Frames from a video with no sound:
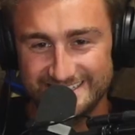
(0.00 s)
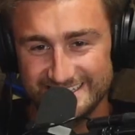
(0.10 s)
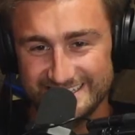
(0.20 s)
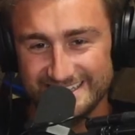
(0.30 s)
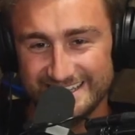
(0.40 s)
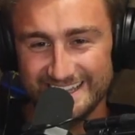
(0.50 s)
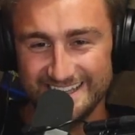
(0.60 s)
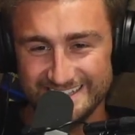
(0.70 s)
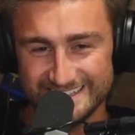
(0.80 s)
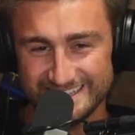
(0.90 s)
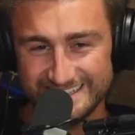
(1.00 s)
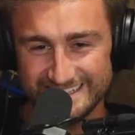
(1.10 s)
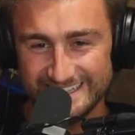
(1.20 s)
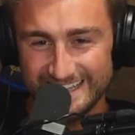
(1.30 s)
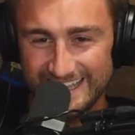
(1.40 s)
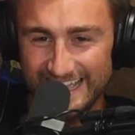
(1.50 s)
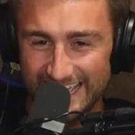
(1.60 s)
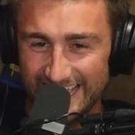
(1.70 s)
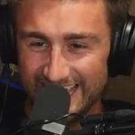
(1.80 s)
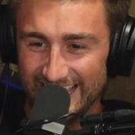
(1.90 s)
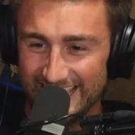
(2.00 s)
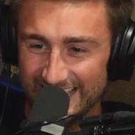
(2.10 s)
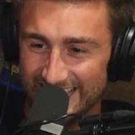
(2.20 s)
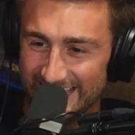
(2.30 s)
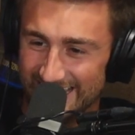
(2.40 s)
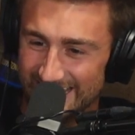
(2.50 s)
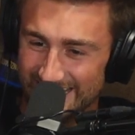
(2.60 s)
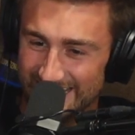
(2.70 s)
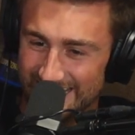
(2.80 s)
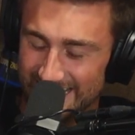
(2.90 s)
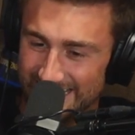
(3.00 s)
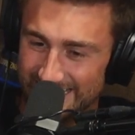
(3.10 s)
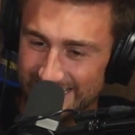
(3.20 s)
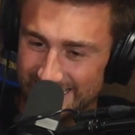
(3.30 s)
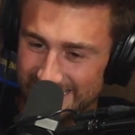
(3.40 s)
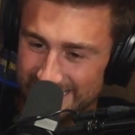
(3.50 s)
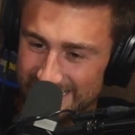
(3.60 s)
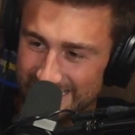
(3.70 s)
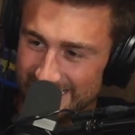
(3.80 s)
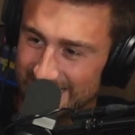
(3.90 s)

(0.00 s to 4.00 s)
[no speech]